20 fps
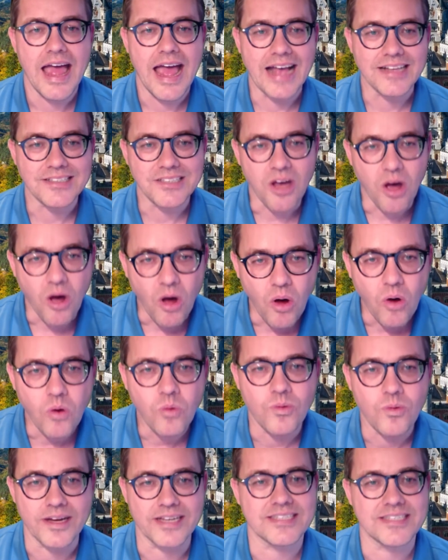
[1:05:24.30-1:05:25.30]
As
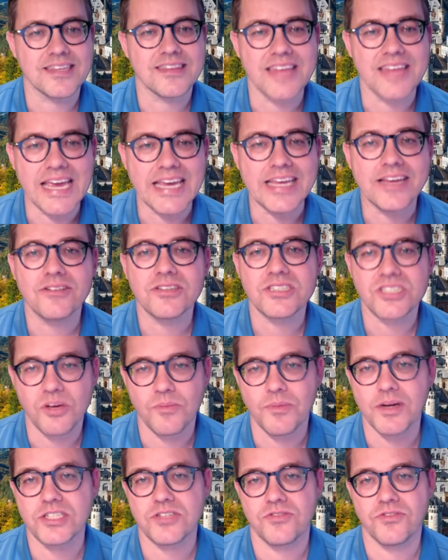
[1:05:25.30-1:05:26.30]
always, thank you so
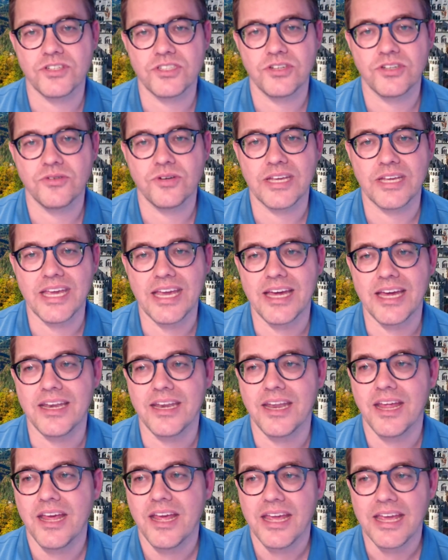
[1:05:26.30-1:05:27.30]
much for tuning in.